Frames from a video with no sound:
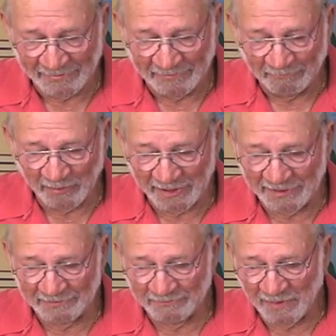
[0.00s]

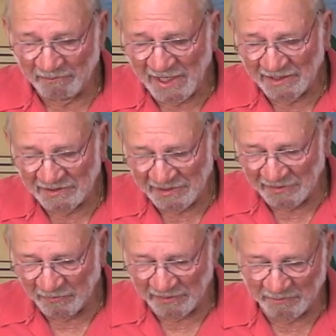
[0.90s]
but made a
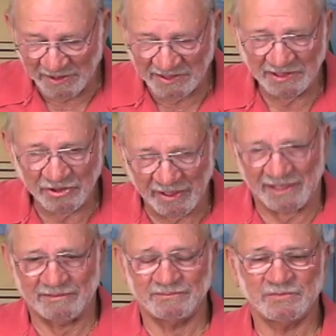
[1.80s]
deal with Buzzy
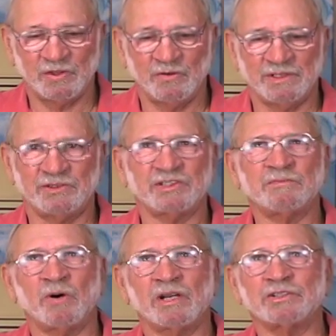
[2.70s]
Trent, who had just
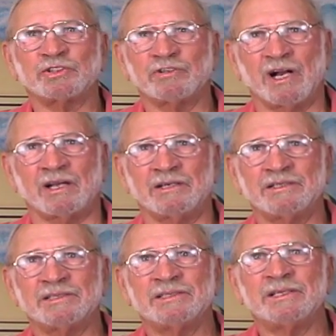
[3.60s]
bought a truck,
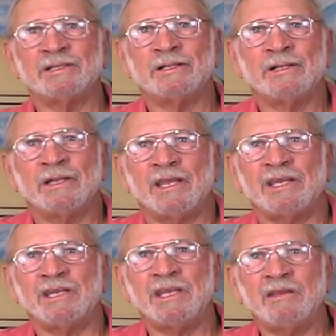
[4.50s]

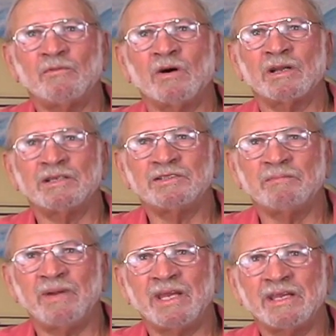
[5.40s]
and he wanted to
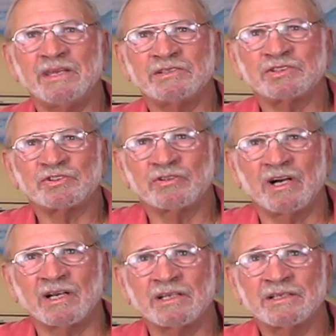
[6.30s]
make his
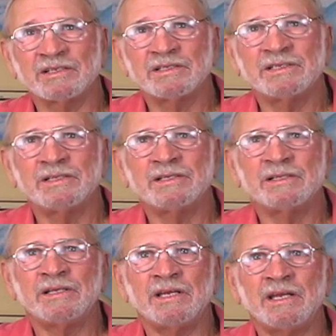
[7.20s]
truck
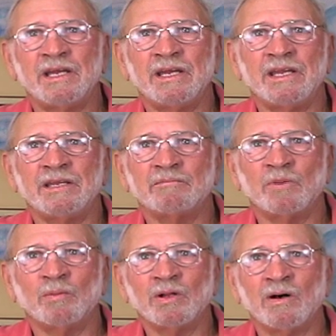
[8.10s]
a
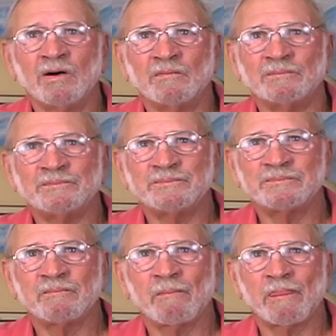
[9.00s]
mobile home
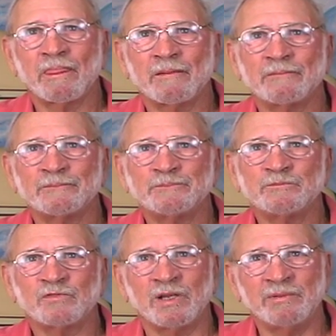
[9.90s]

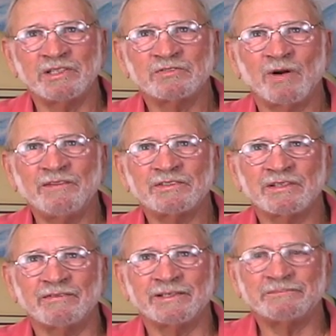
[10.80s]
for him and his wife to
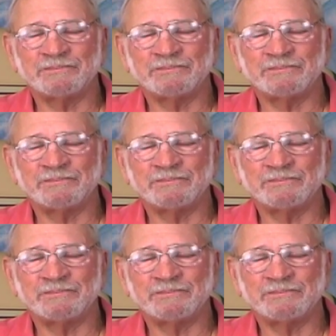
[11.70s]
live in.